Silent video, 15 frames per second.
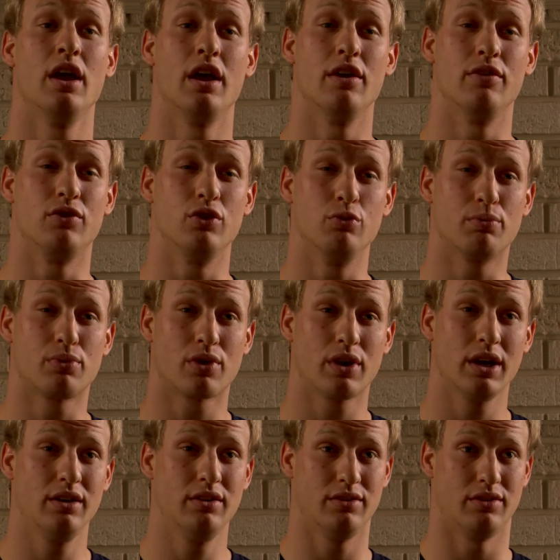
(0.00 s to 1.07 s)
If you
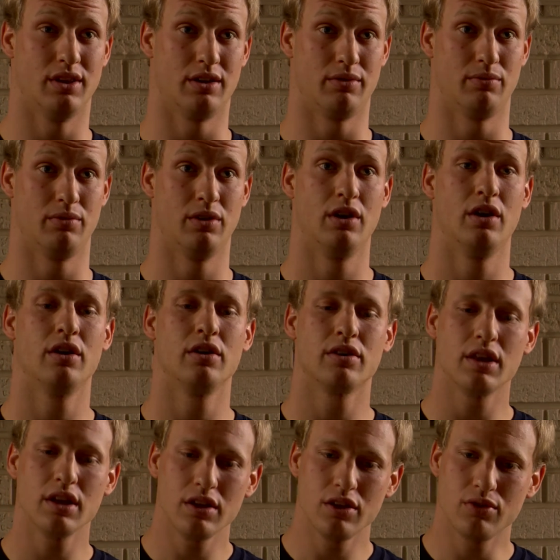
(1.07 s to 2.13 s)
praise them,
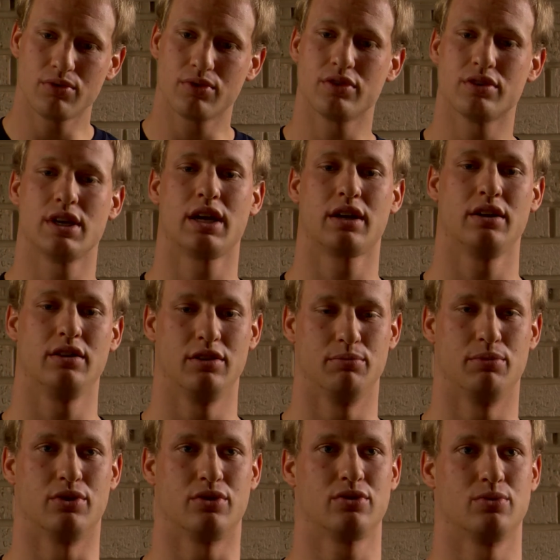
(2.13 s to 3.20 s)
thank you for stacking the
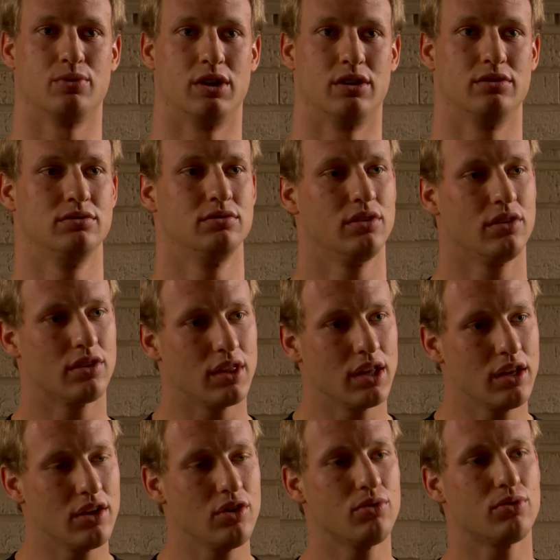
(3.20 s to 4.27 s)
books well.
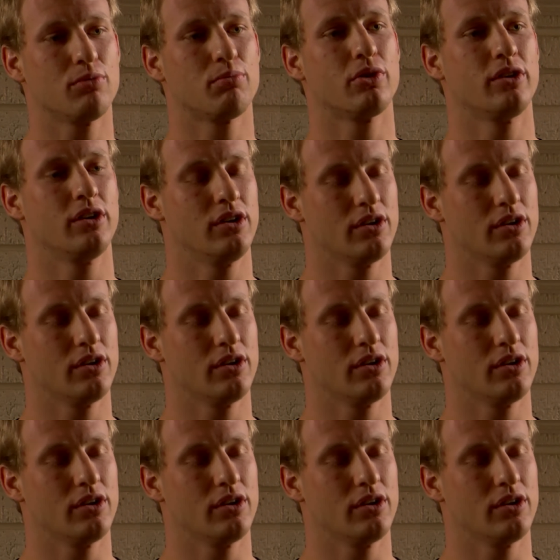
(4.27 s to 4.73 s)
Thank you for putting